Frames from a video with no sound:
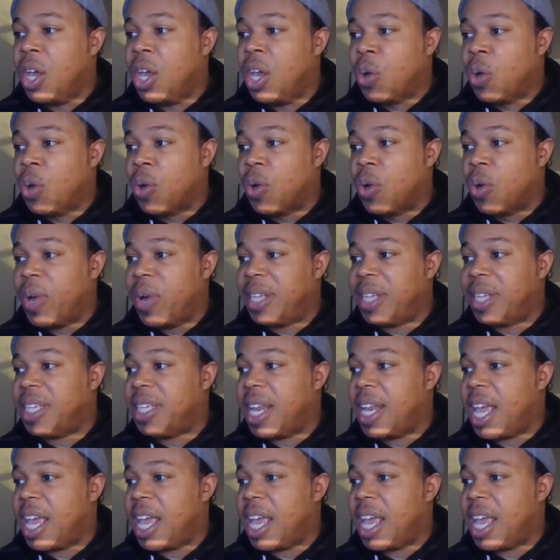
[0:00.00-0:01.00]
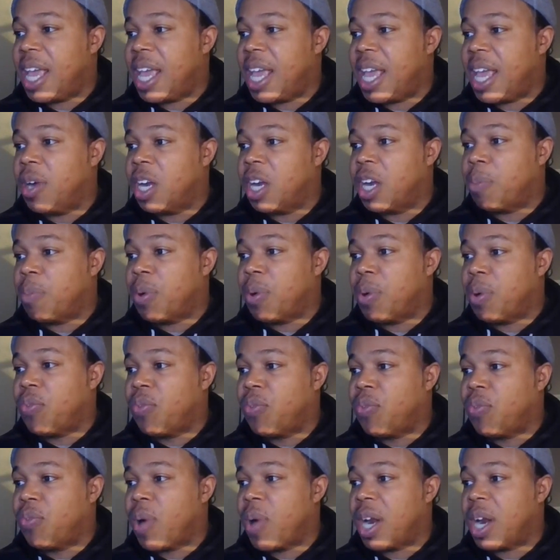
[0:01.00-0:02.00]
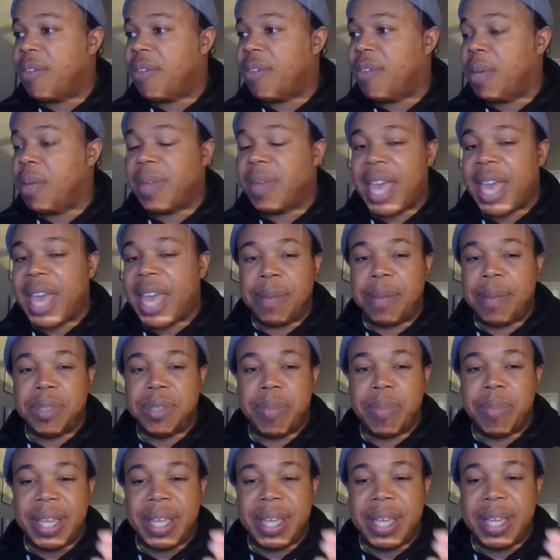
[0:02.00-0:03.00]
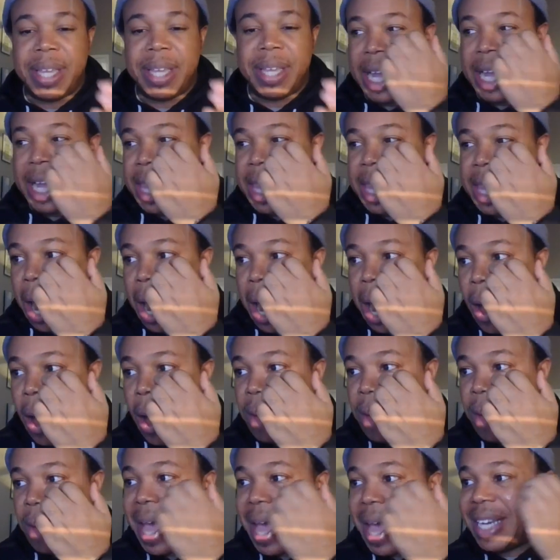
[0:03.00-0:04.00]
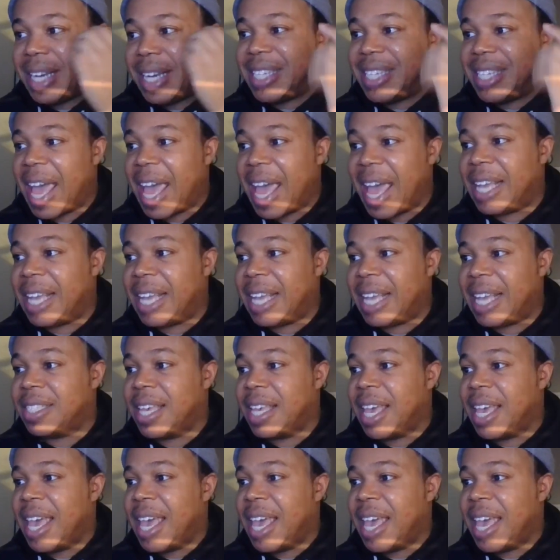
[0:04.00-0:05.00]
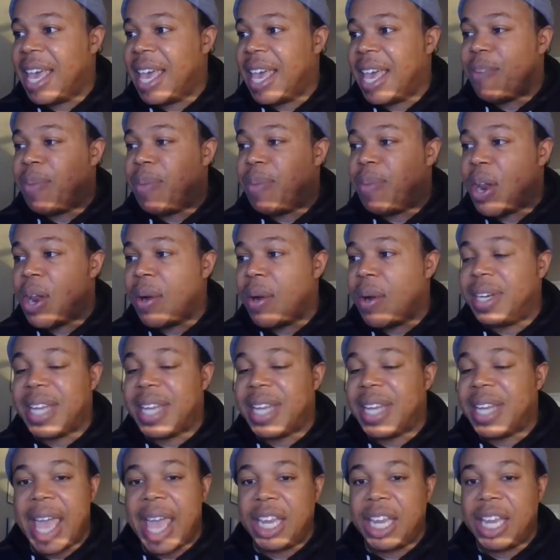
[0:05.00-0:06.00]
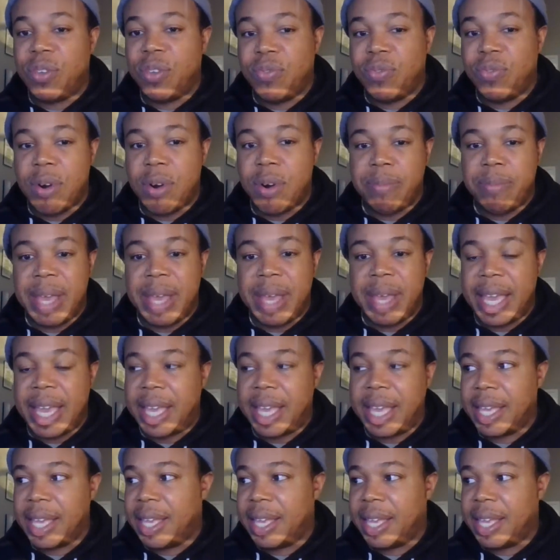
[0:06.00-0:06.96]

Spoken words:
were written in your book before one of them came to be. Declare that all my days have been ordained for me.